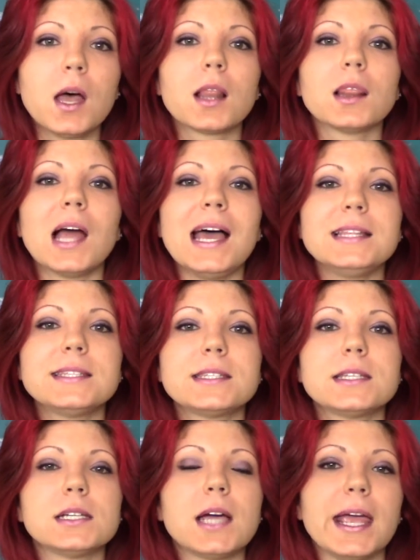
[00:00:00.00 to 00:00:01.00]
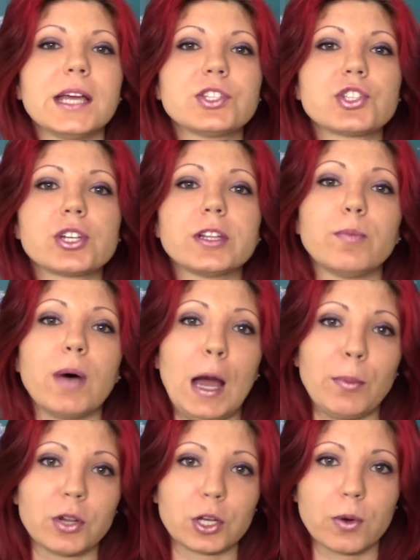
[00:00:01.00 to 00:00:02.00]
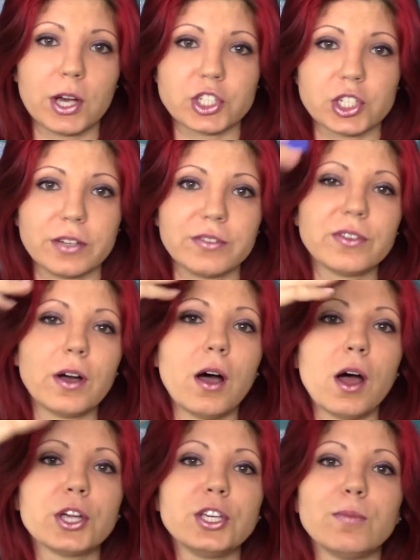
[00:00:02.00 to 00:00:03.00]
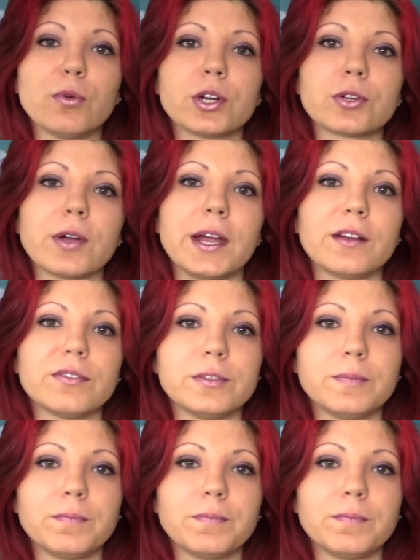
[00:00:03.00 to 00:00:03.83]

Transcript: Let's answer the popular question of, are you born creative?